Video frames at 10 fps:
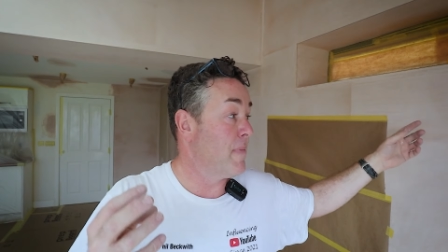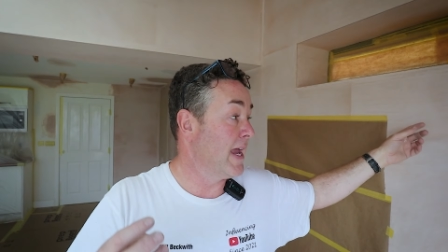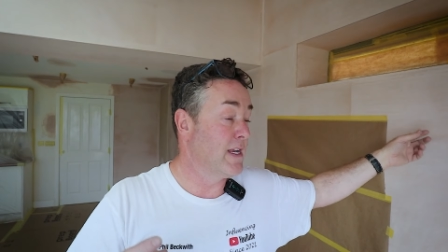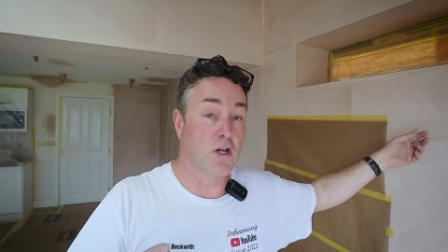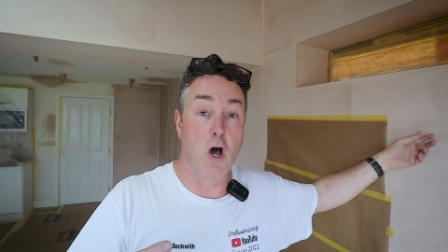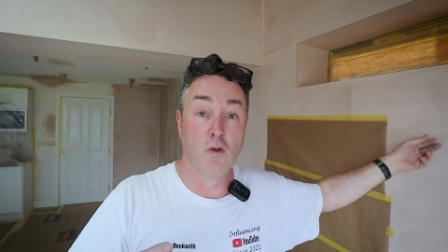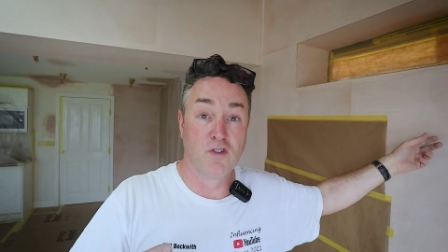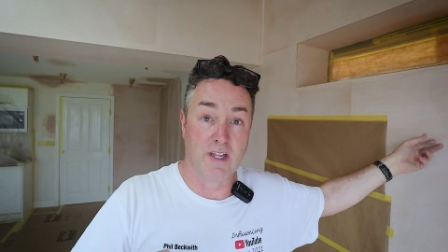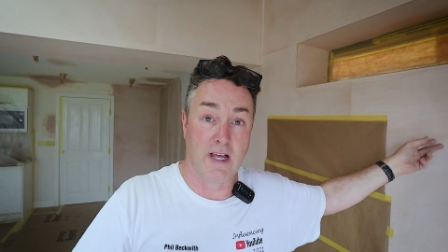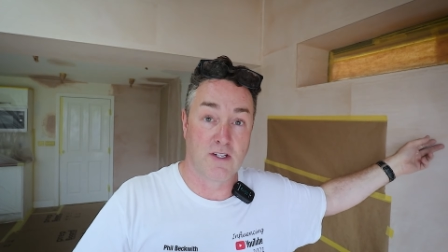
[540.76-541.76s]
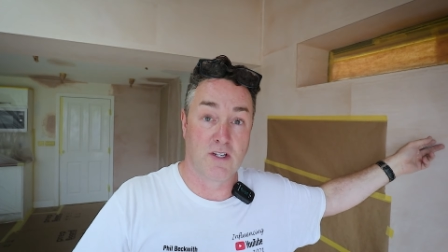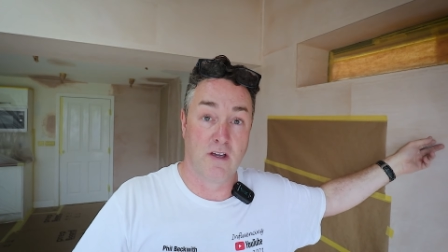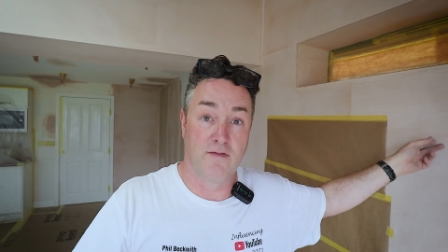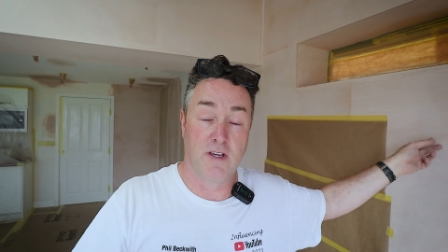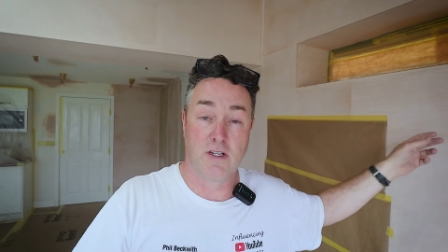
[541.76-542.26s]
paint onto that
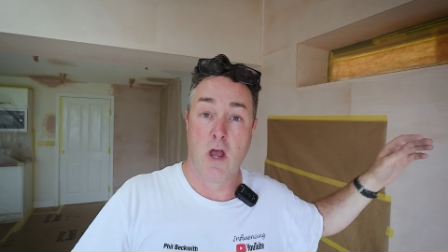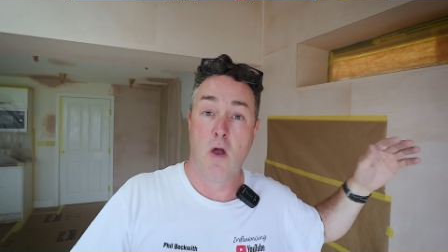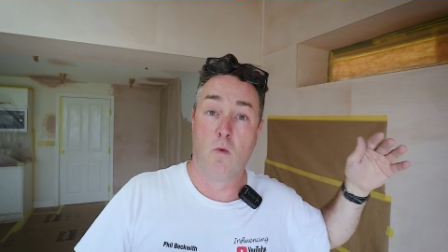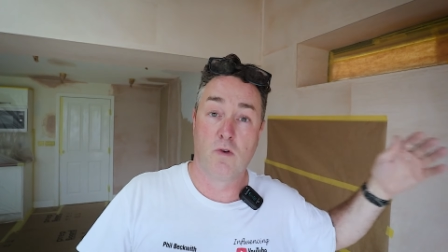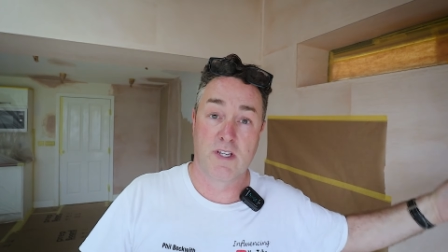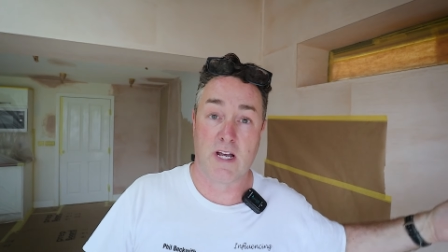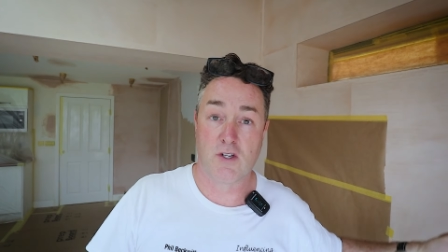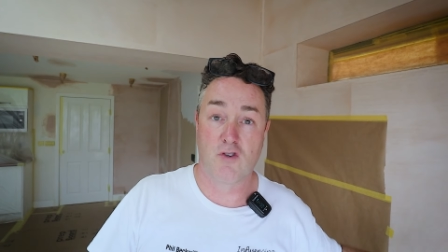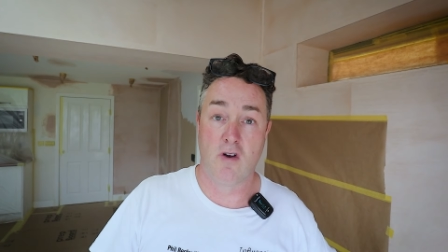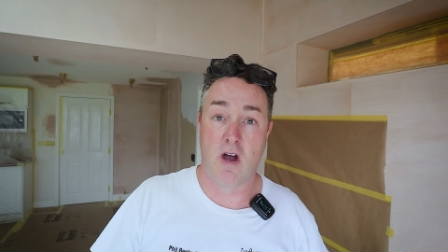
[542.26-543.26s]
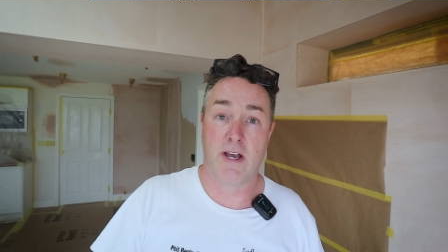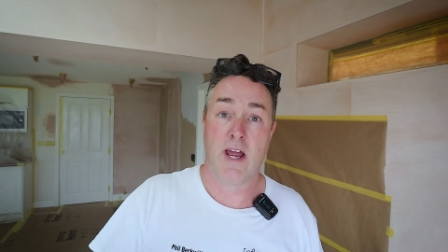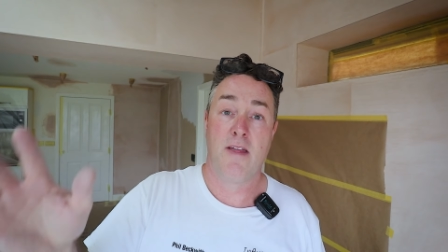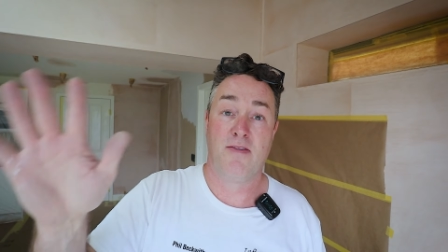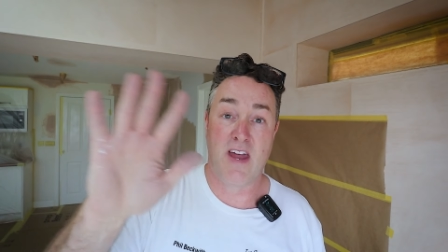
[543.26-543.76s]
surface. Once that's dry,
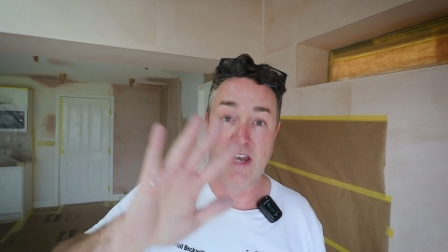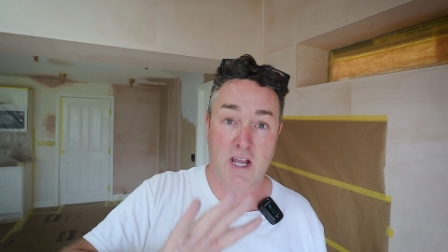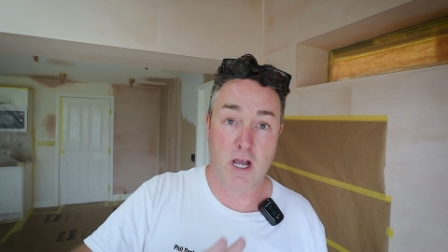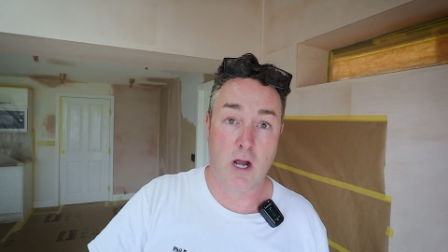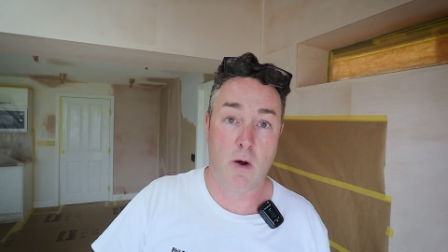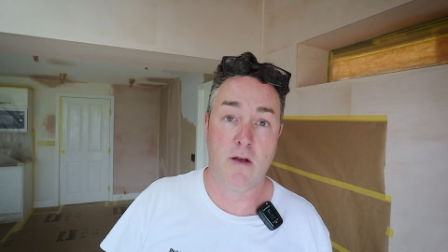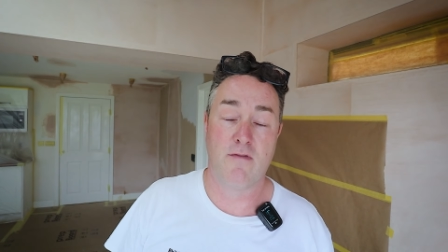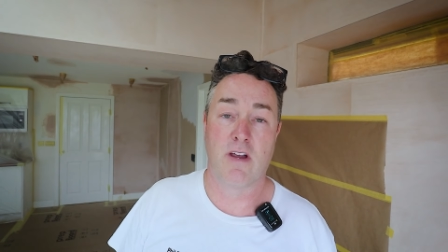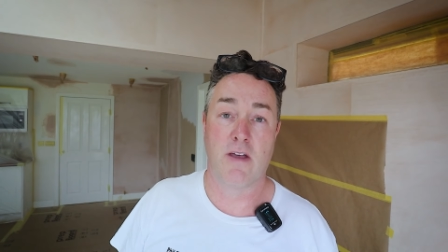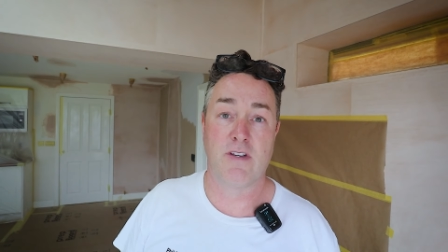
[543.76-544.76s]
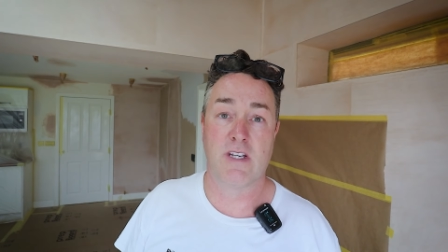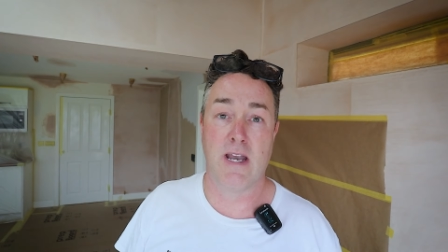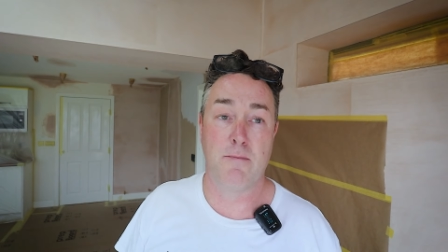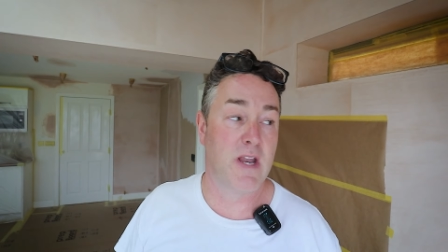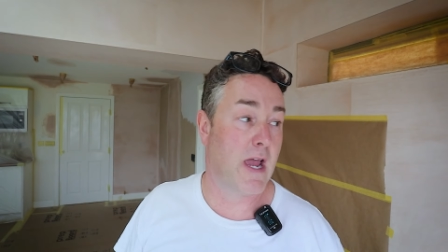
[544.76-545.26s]
then you can go over and give it a
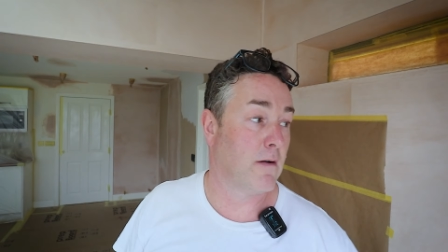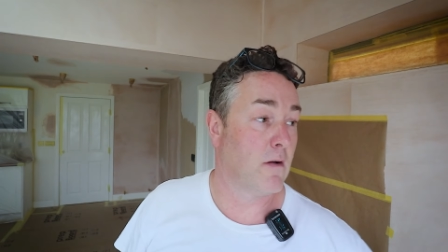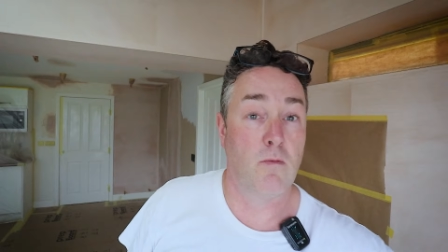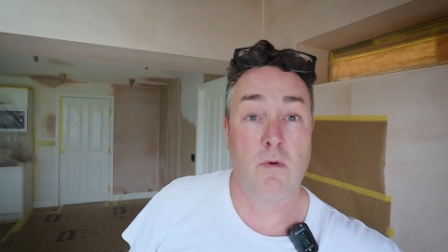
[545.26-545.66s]
nib down.